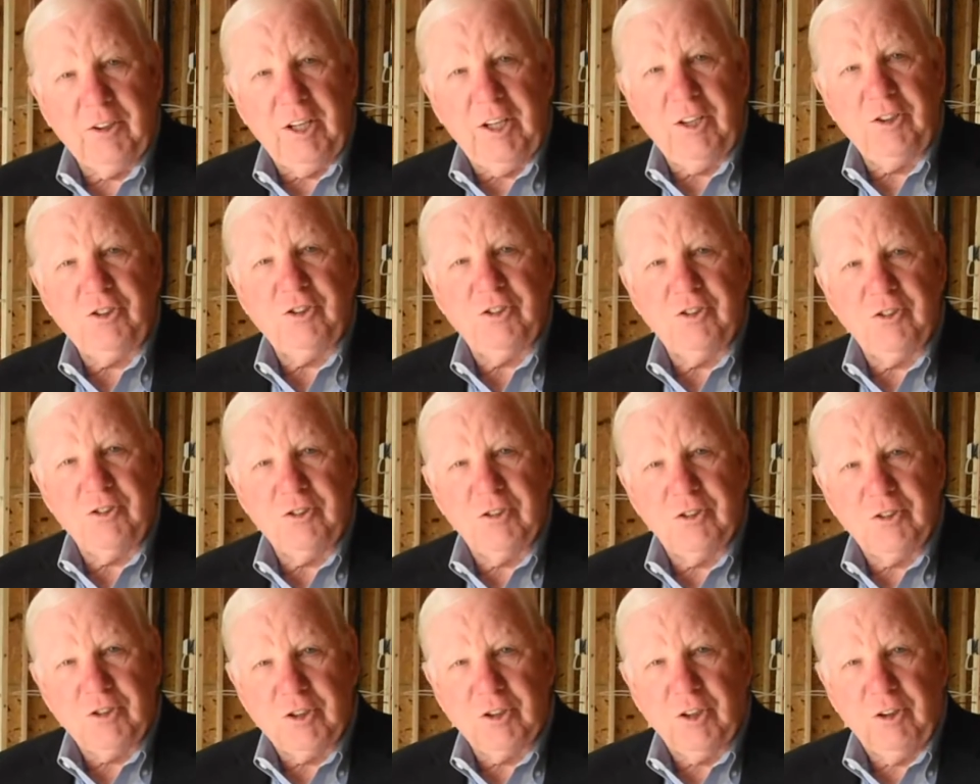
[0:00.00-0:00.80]
teaches
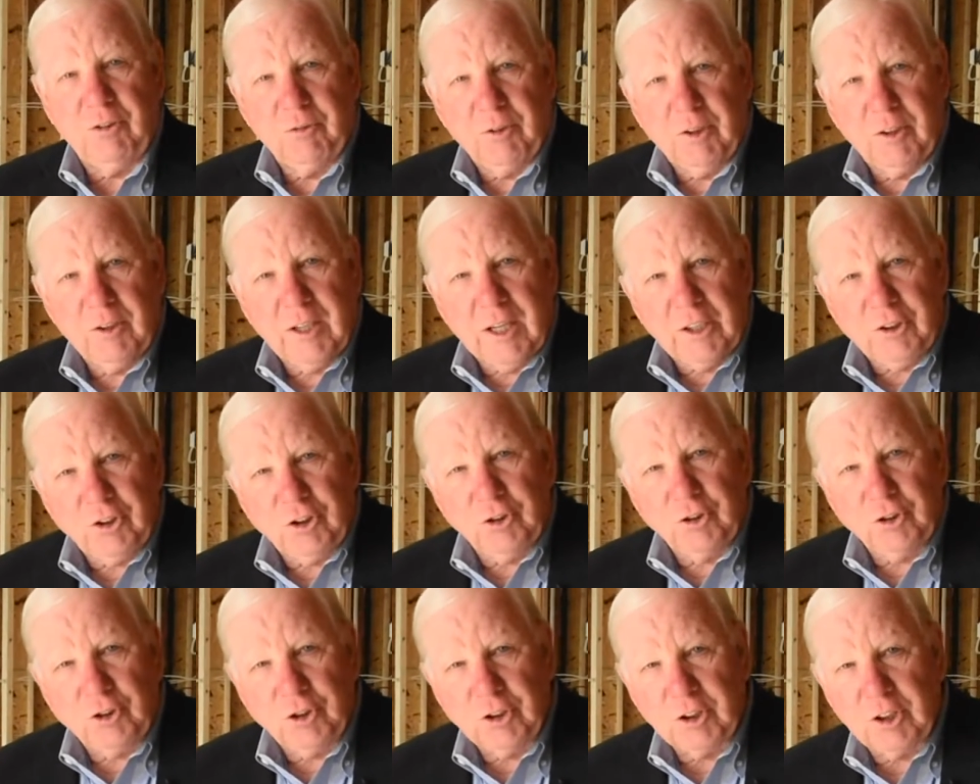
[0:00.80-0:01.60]
the children that
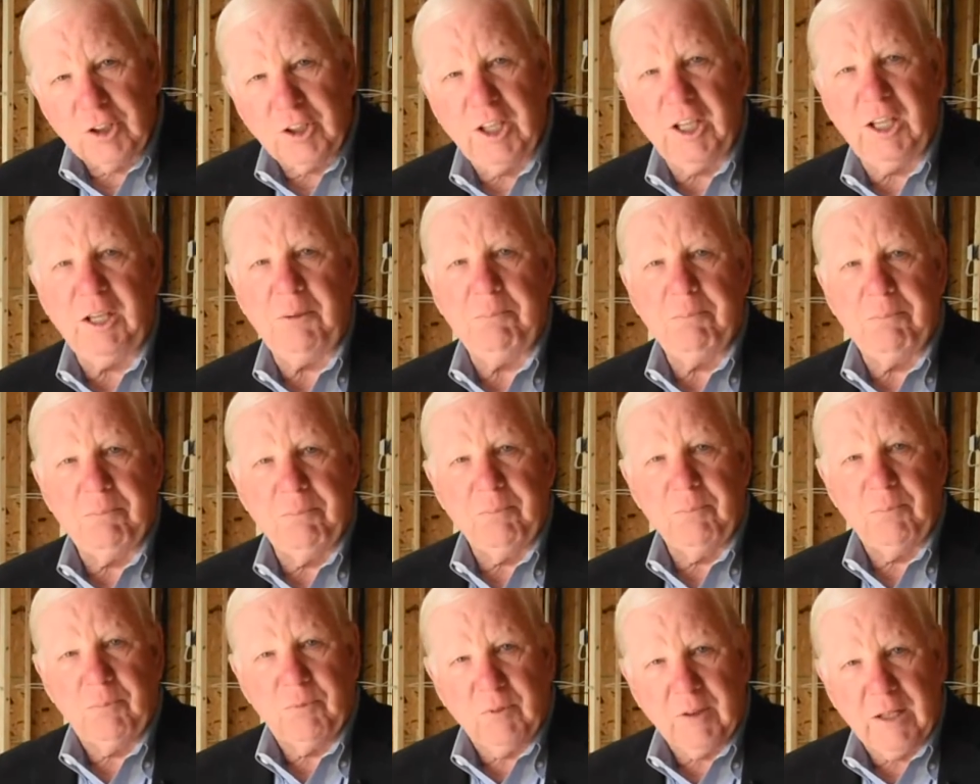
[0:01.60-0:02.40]
you should keep
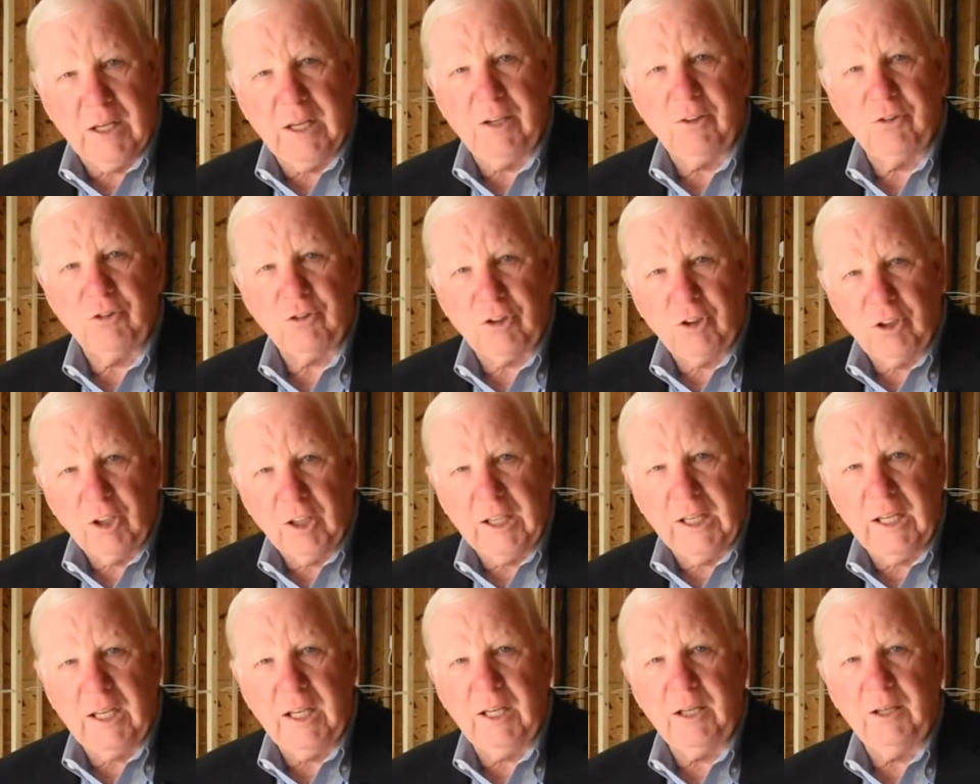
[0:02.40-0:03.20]
things
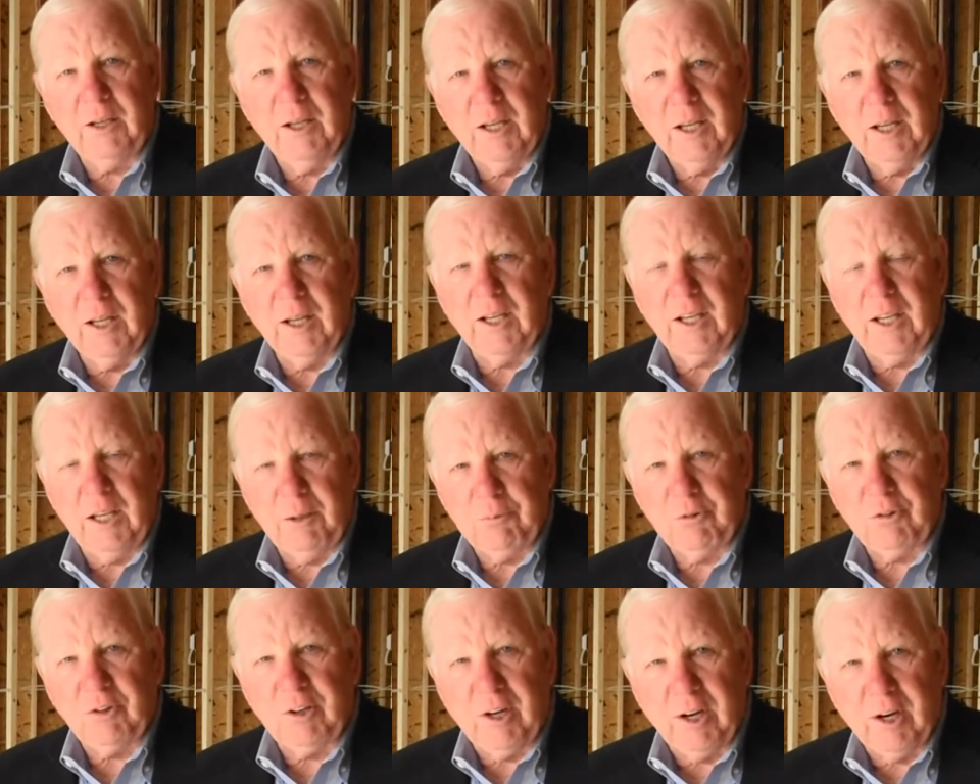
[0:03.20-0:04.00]
clean. It
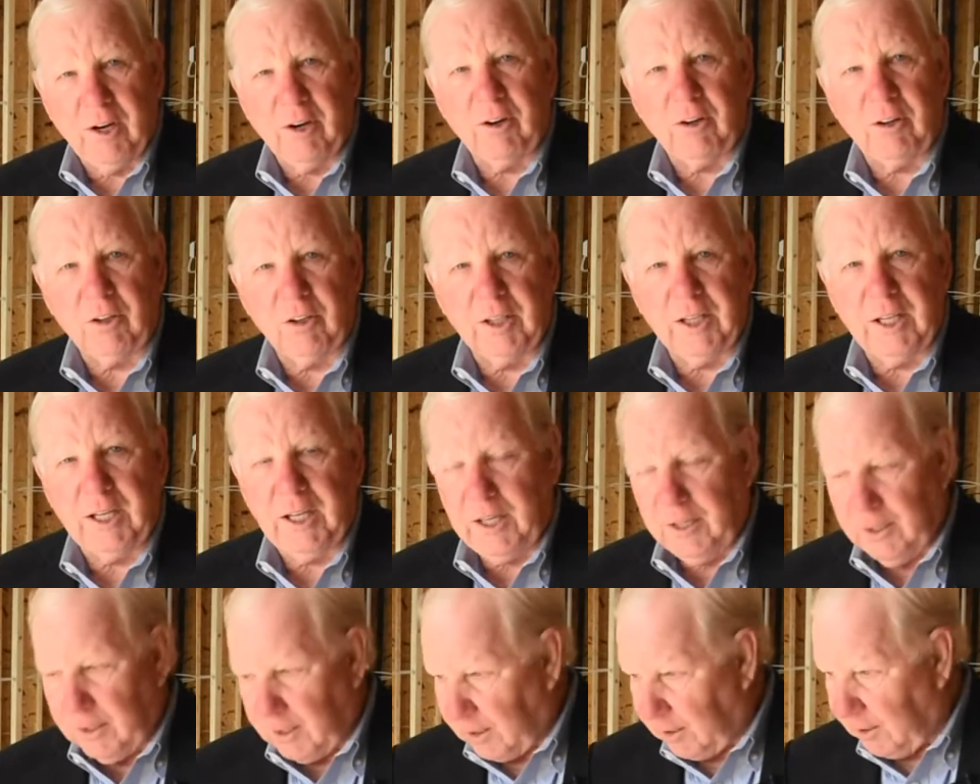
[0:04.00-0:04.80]
keeps the air
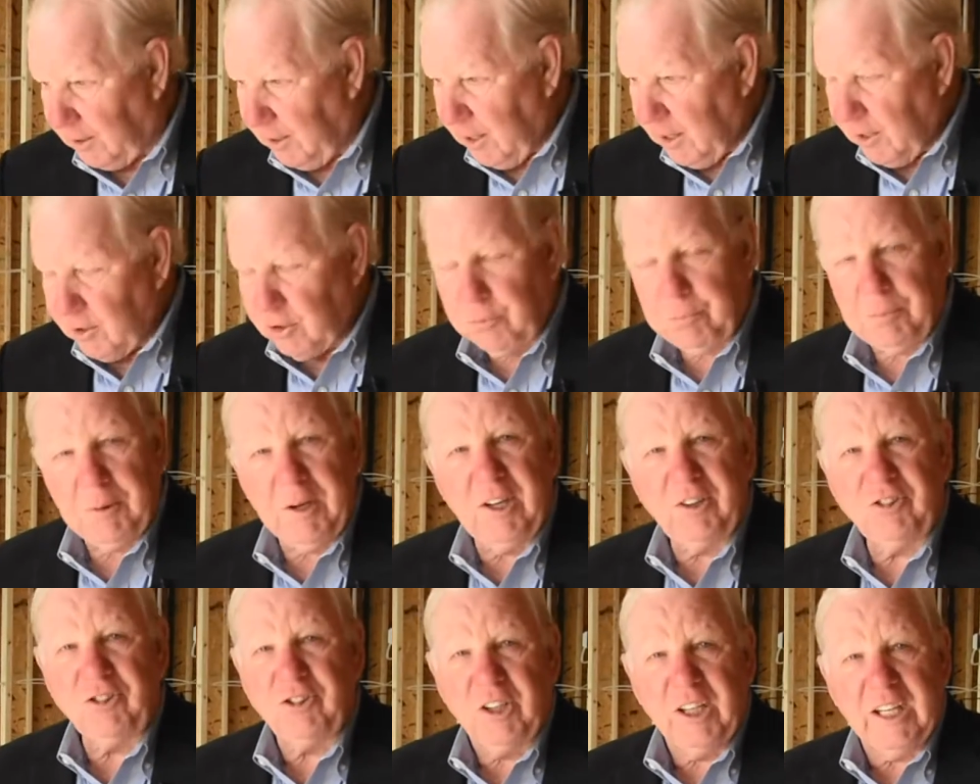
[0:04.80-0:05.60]
clean, and
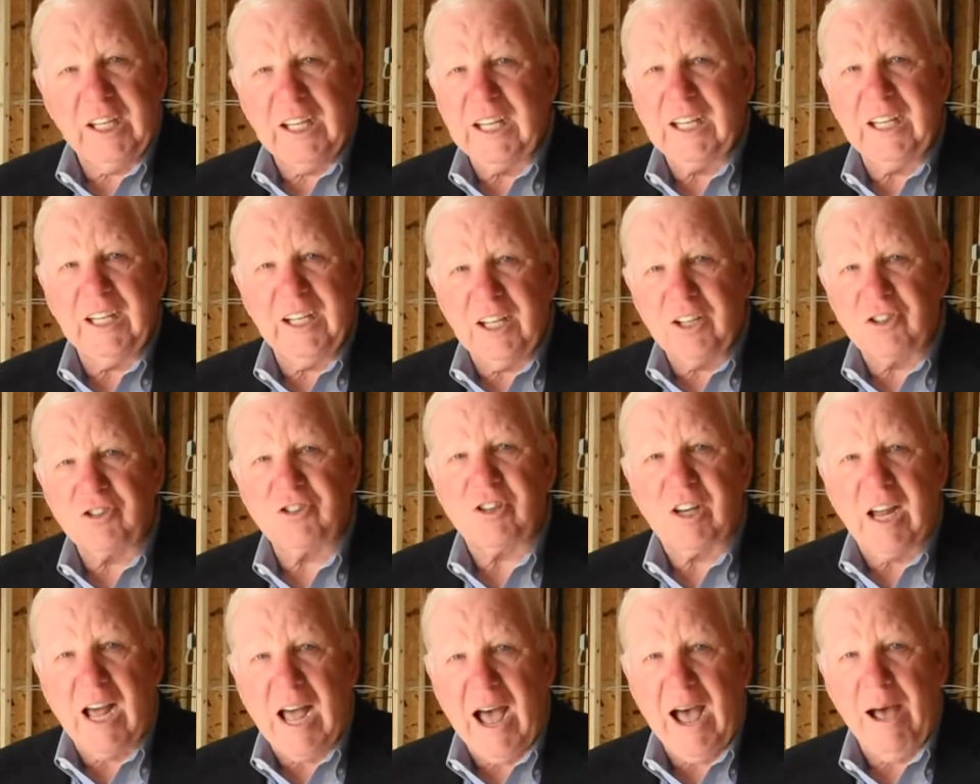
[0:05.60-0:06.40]
especially in this
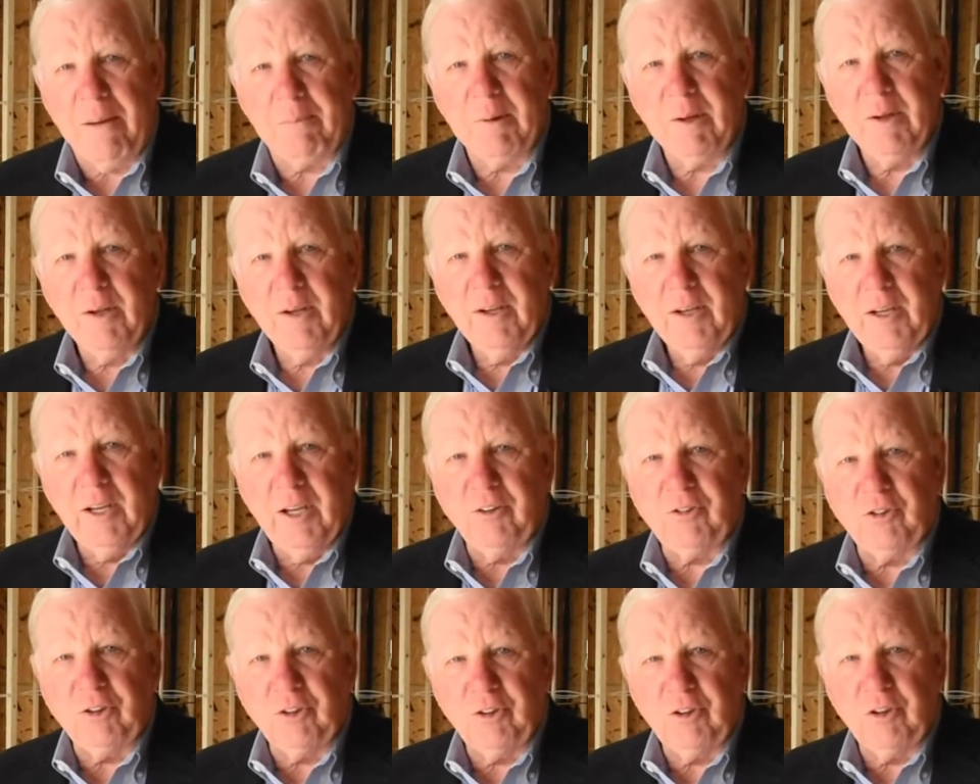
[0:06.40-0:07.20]
time,
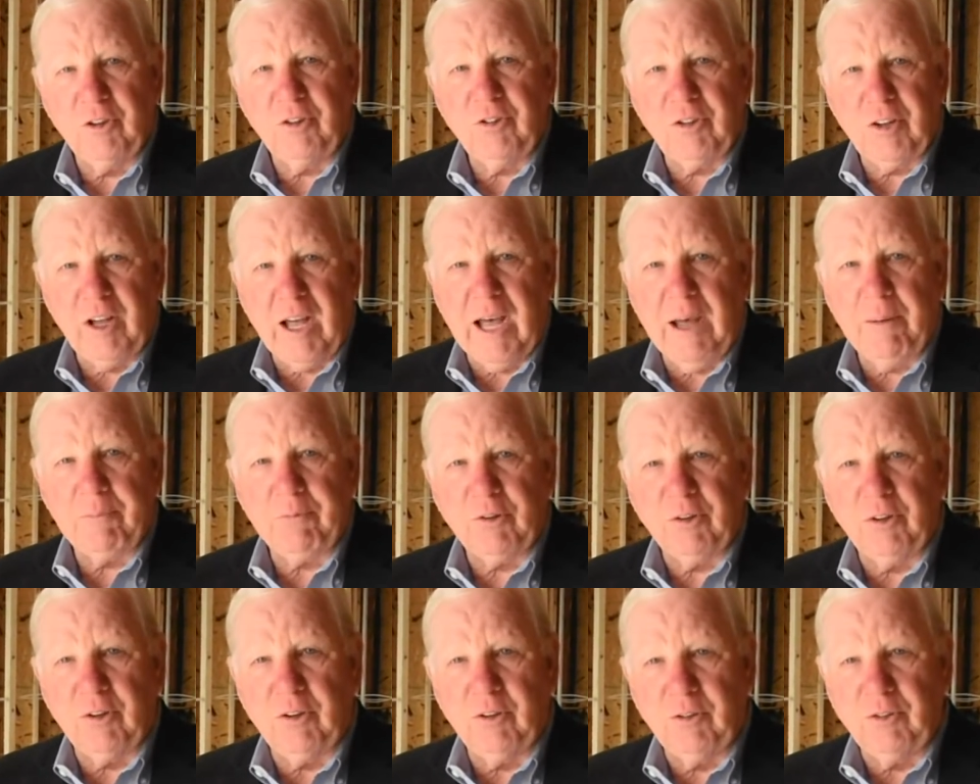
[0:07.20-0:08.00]
it's a good time
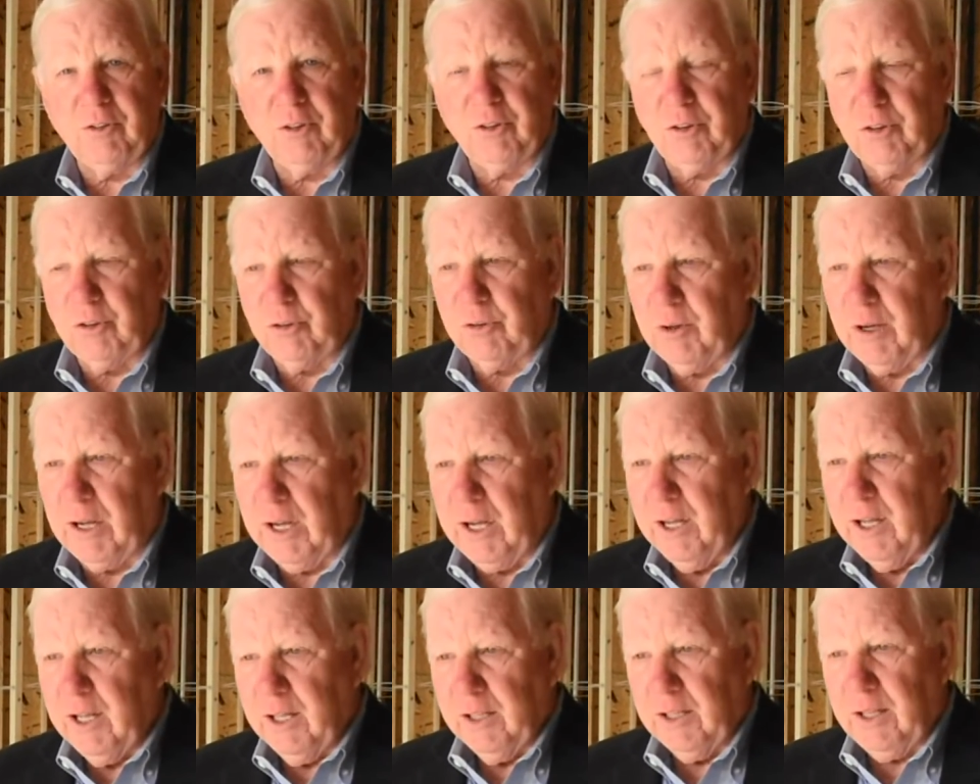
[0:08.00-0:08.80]
to
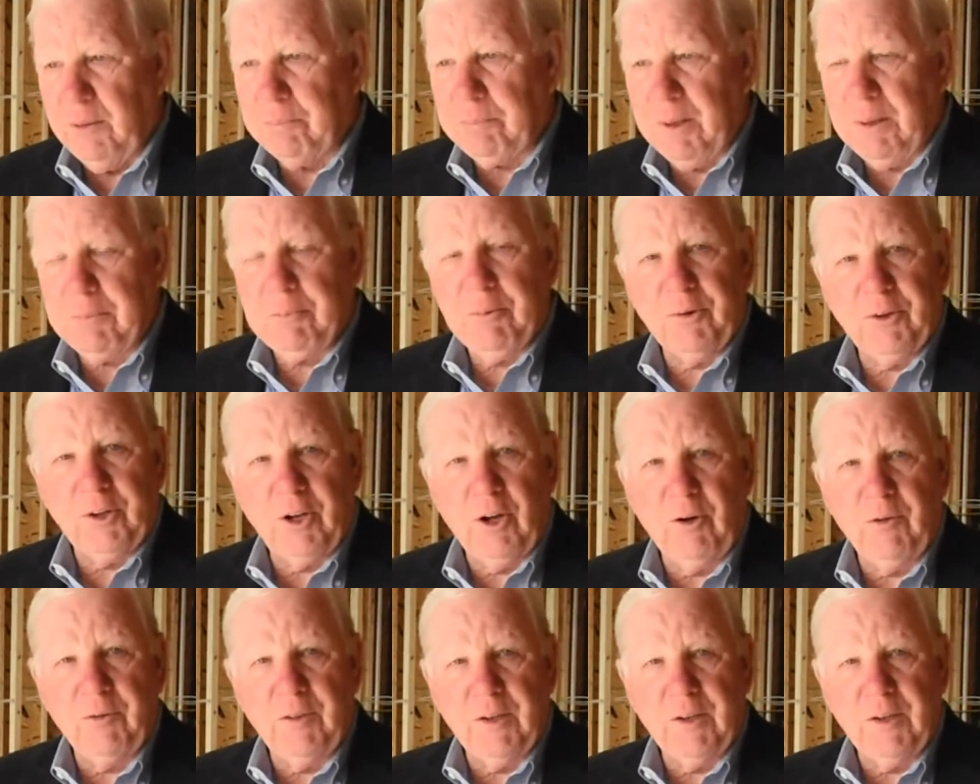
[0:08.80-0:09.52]
let people know